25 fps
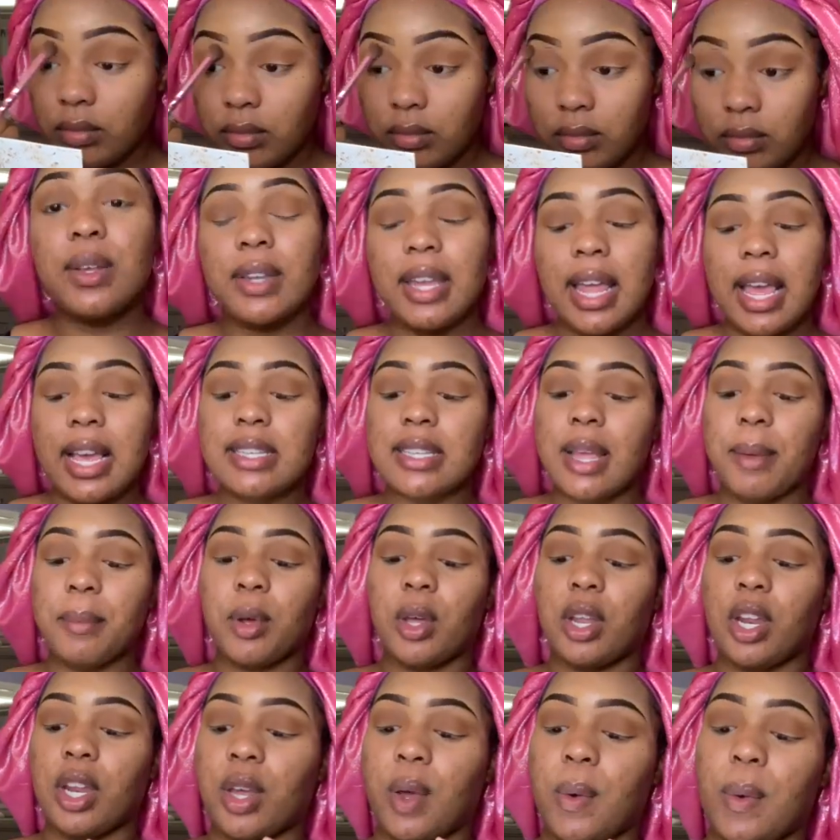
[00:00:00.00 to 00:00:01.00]
Next, I'm
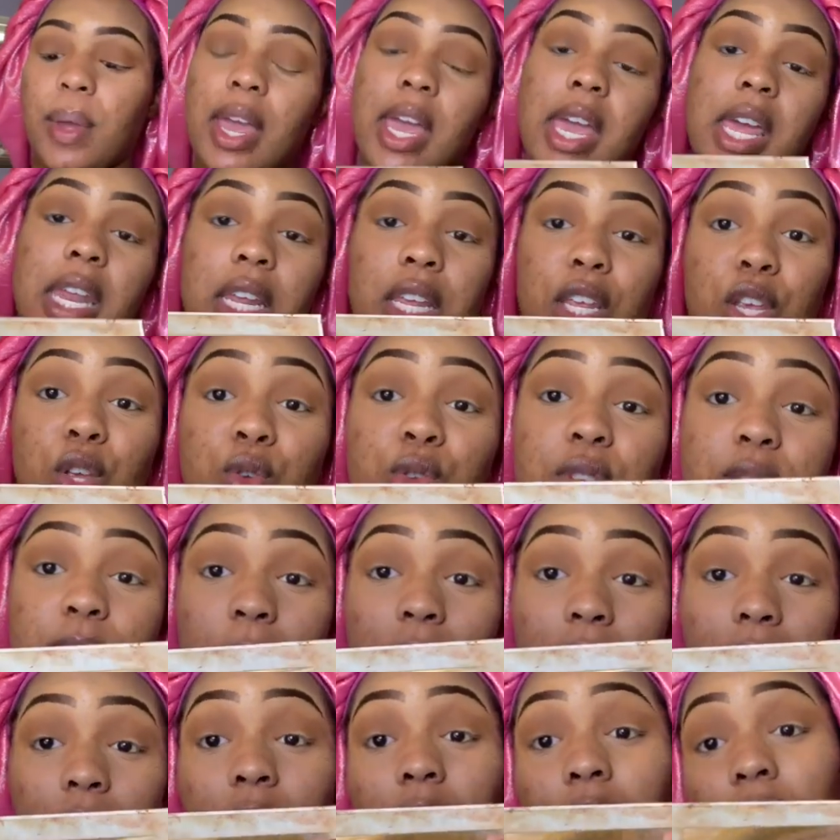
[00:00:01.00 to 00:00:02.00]
gonna go ahead and use
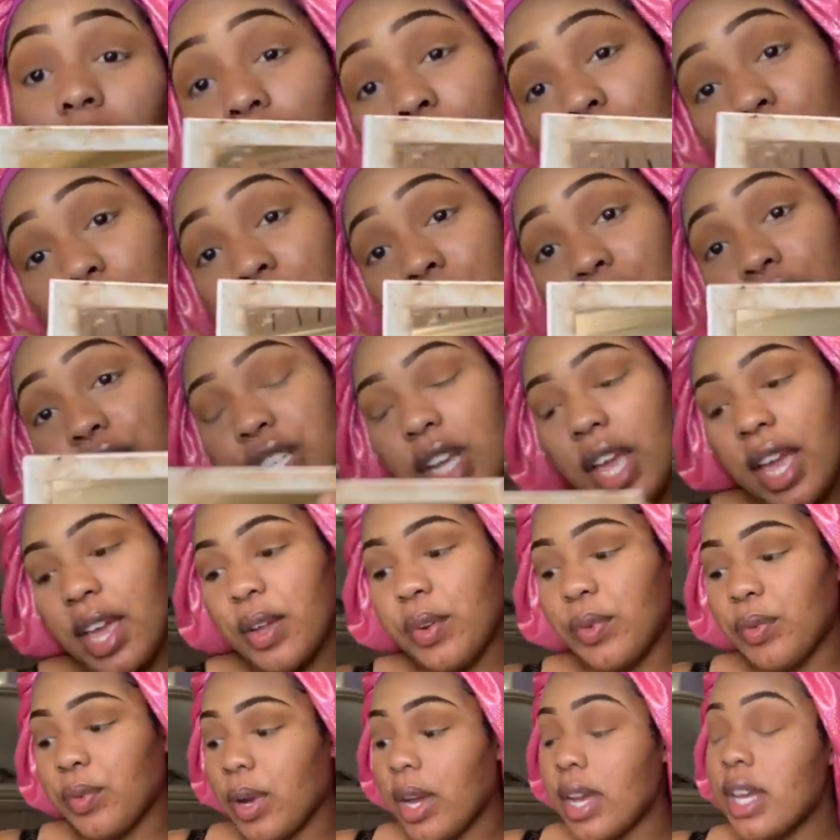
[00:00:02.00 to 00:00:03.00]
my other shade,
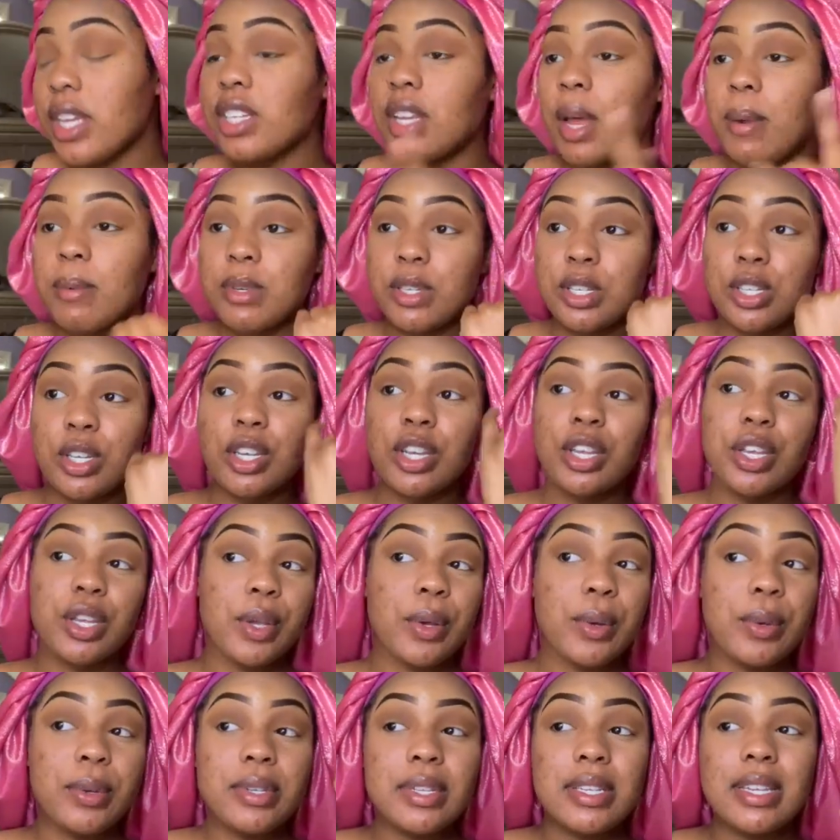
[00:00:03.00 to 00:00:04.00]
Rush. I'm just gonna
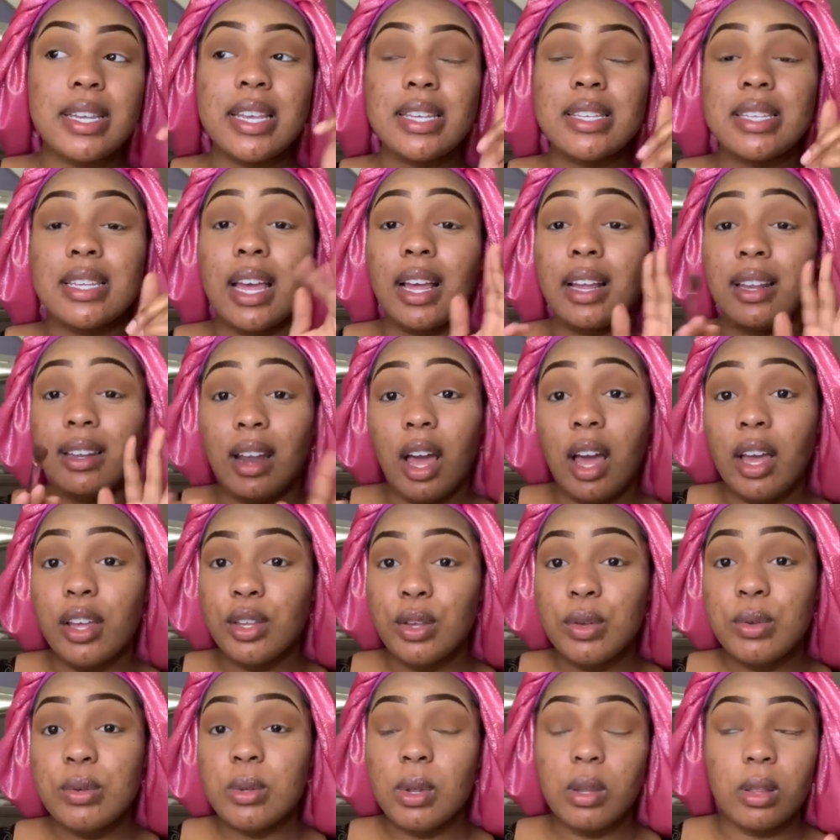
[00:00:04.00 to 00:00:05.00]
use this, like not
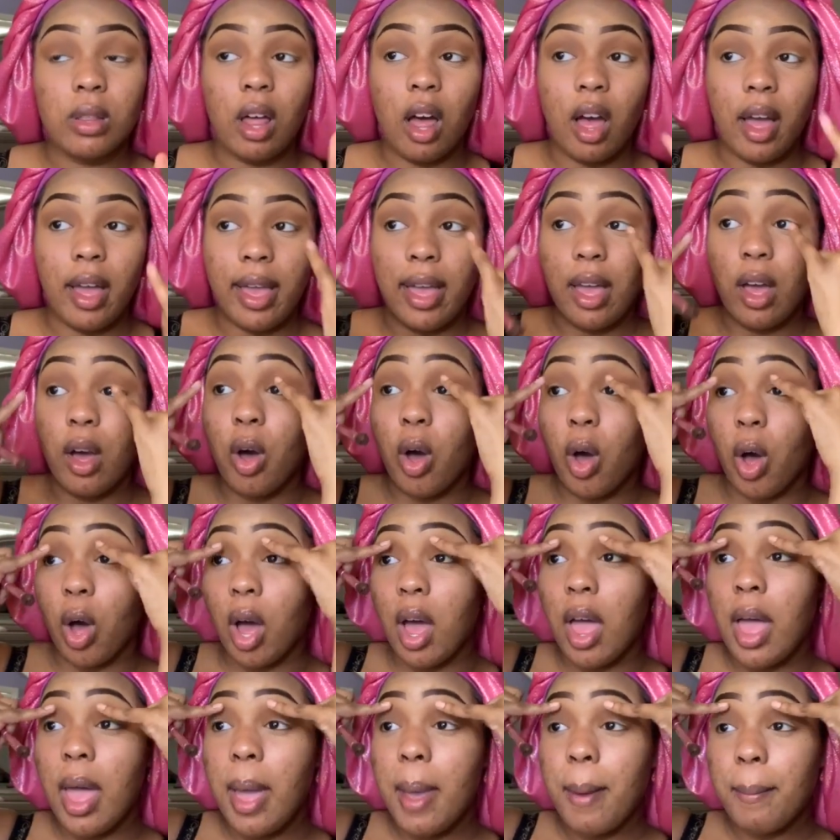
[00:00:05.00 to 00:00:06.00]
use a lot at all,
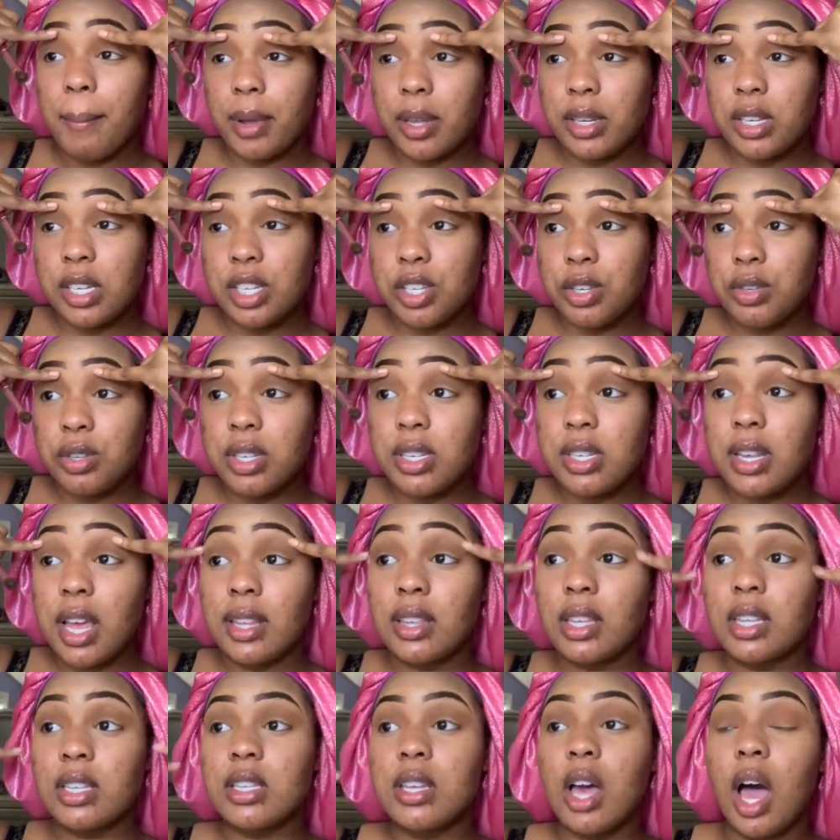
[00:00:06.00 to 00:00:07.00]
but just use this at the
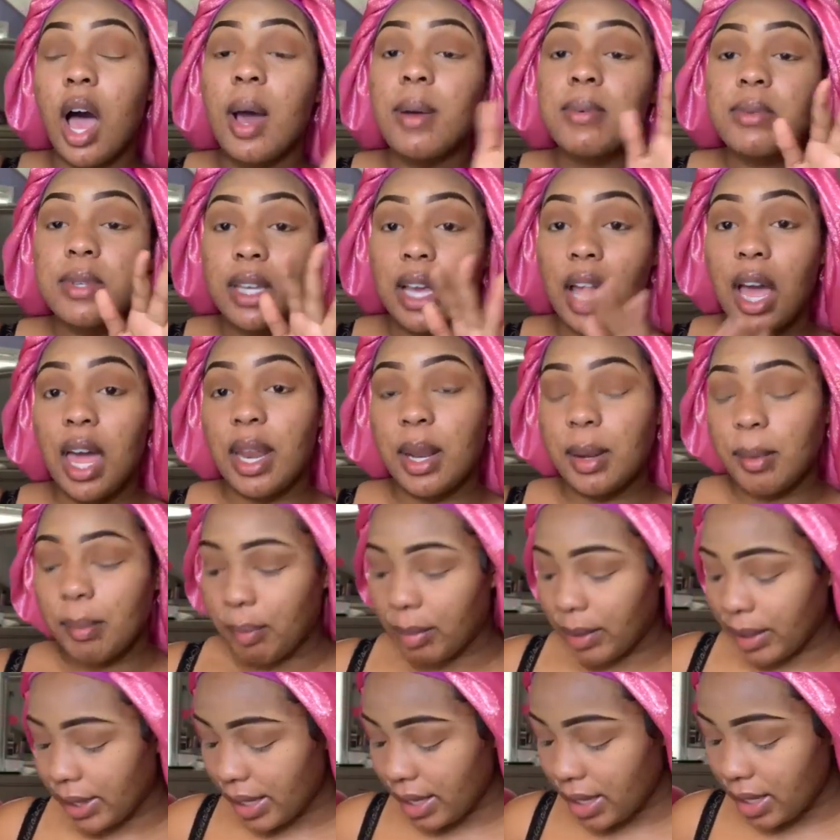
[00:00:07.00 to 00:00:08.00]
top to kind of
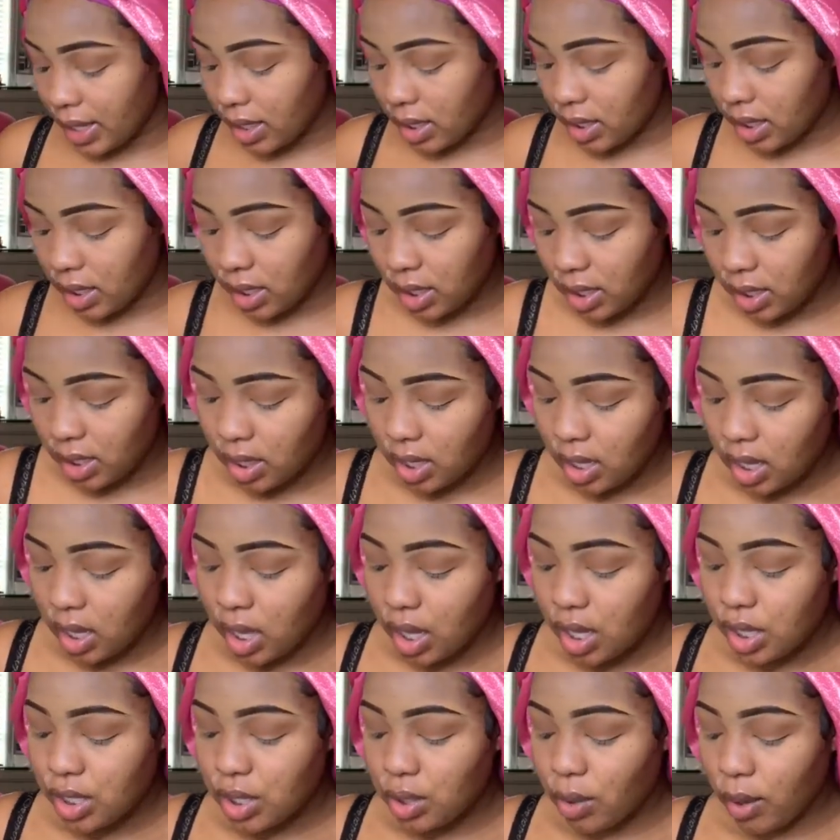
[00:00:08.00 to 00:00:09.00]
blend
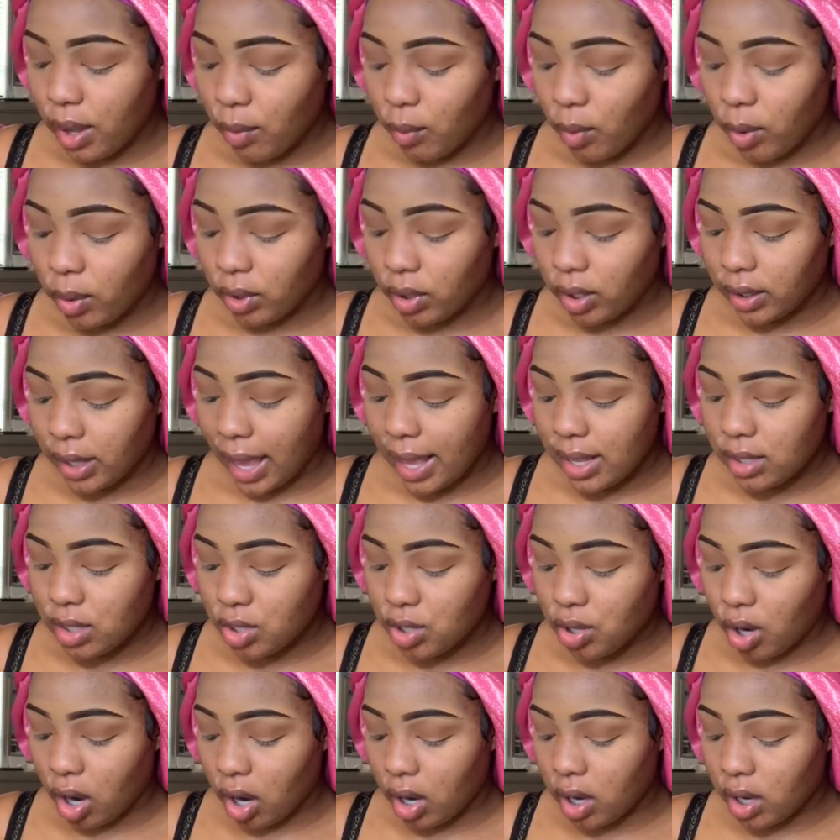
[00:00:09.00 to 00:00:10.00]
so it won't look as
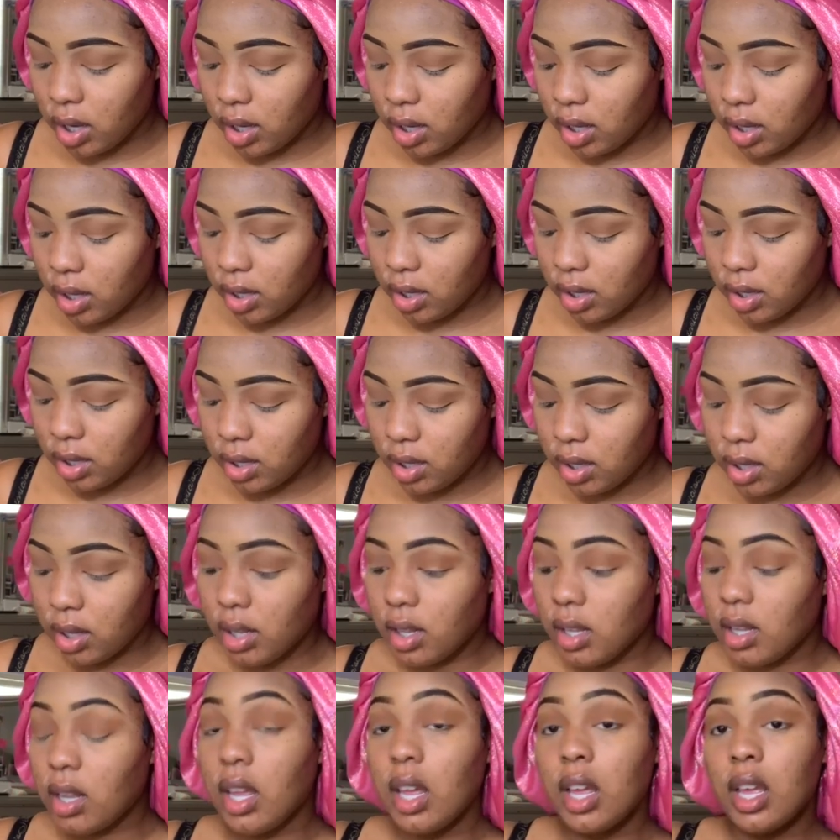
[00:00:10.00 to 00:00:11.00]
dark.
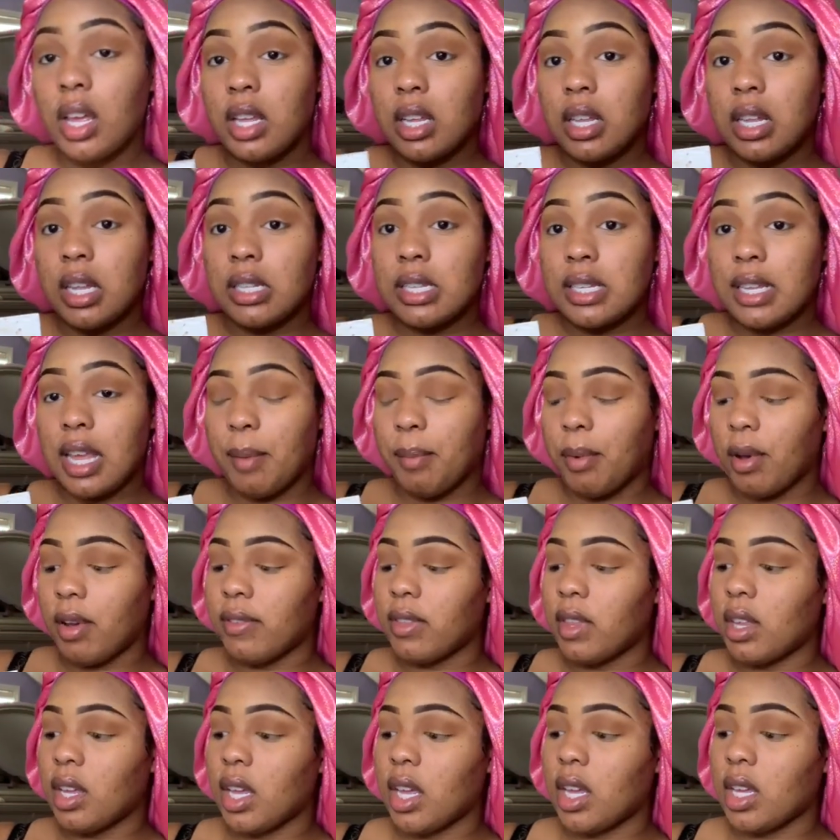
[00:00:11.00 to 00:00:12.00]
Tap off
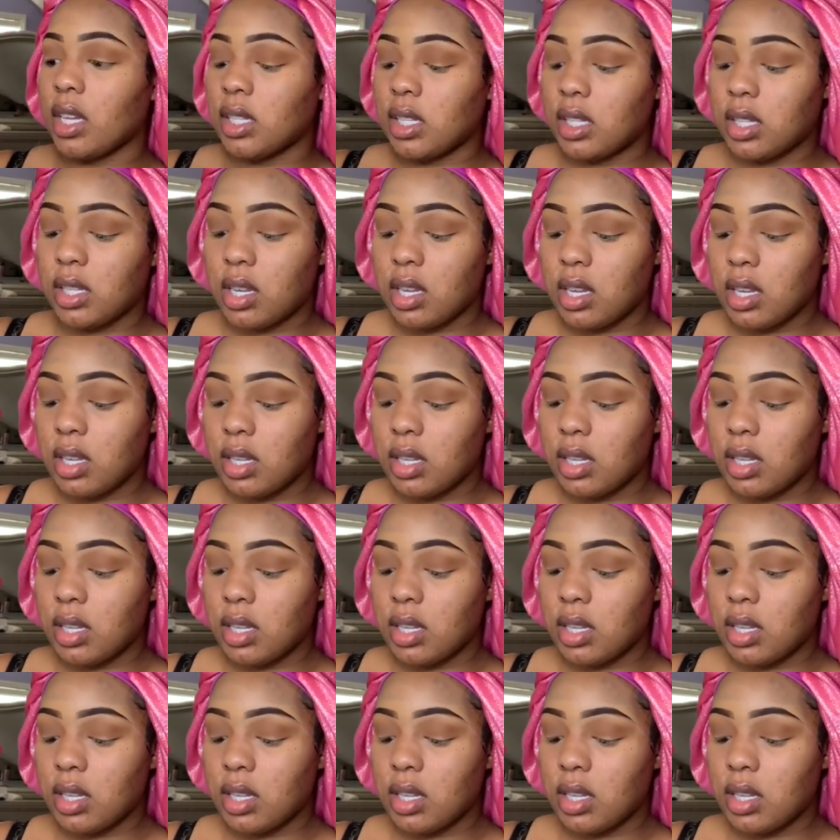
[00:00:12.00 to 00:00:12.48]
the excess.